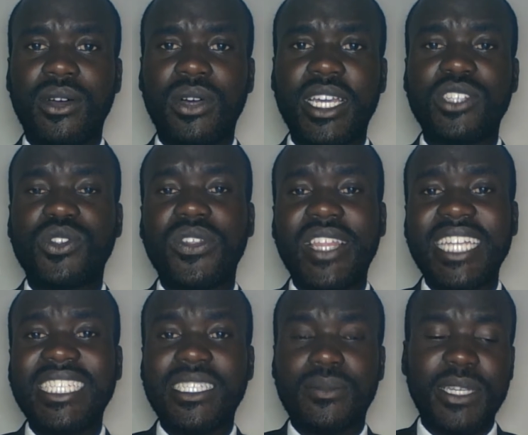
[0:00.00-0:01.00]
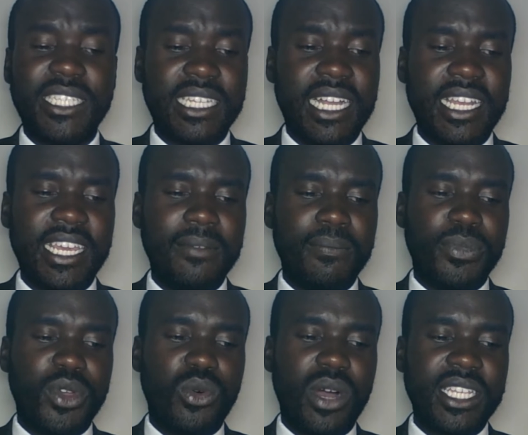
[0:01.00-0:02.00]
Okay, so that is basically
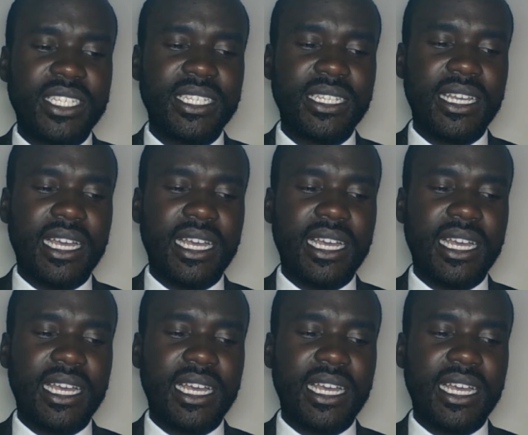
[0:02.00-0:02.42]
what